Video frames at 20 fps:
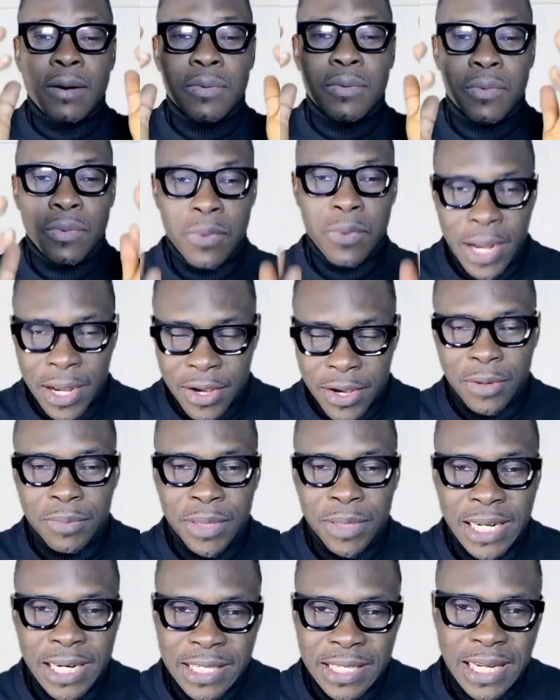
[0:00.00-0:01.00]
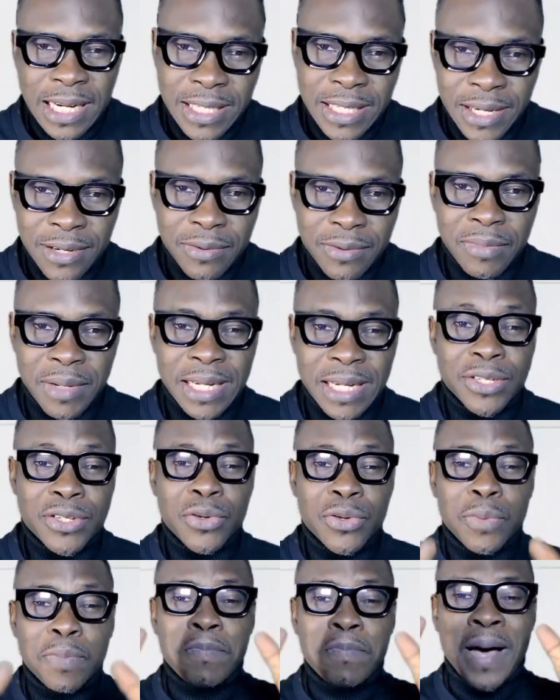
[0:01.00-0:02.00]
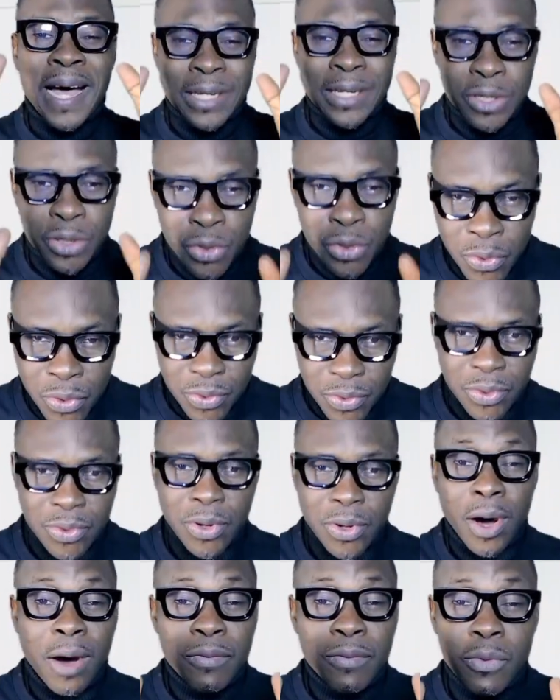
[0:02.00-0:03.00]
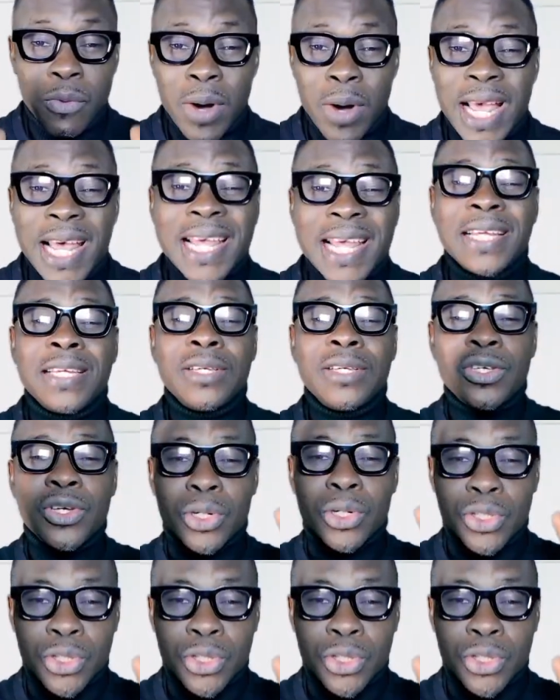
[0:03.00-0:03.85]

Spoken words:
Welcome, ladies and gentlemen, to part 2 of where your